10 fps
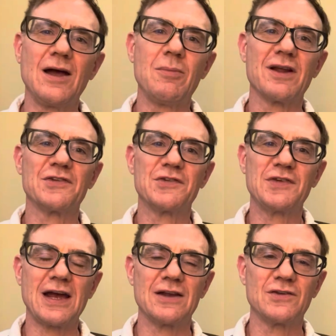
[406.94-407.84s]
how about a
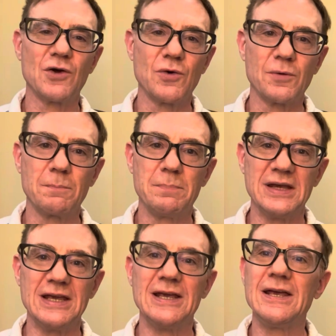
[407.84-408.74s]
second tone,
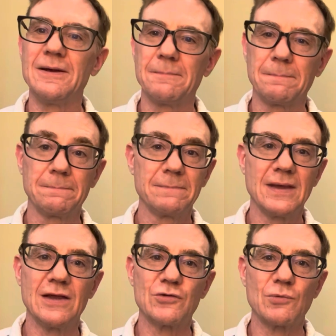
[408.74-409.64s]
B?
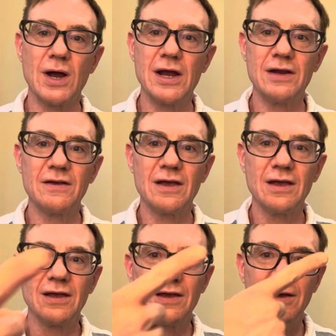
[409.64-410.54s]
It's right
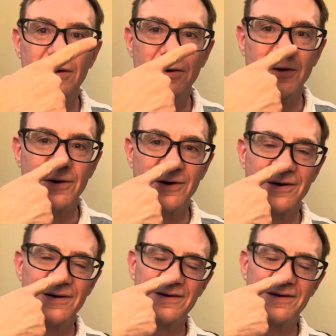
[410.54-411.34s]
here.